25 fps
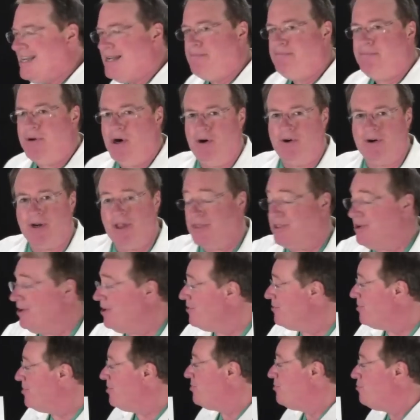component. There
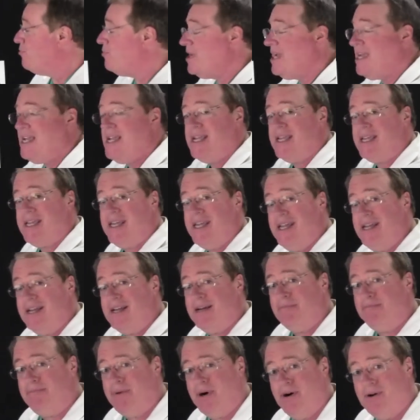are three key
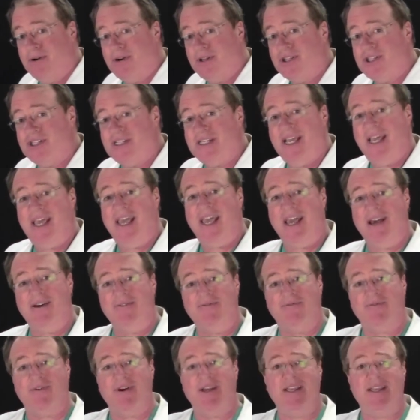components to
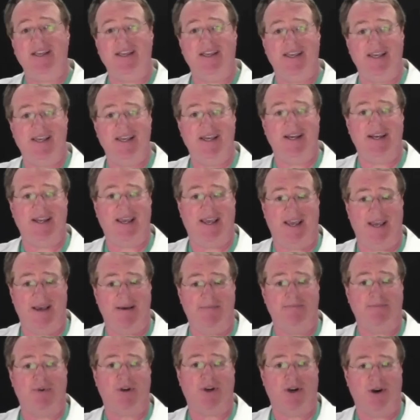every
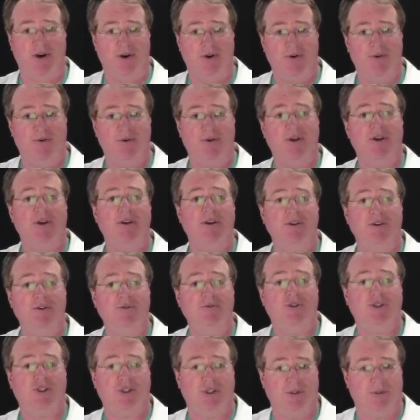E&M code
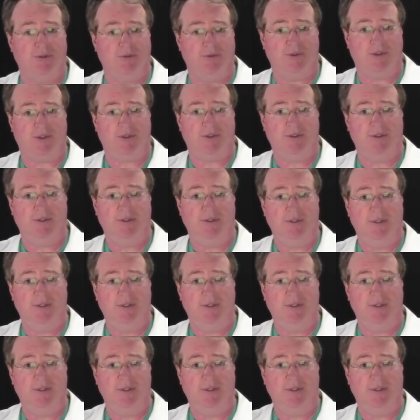you choose.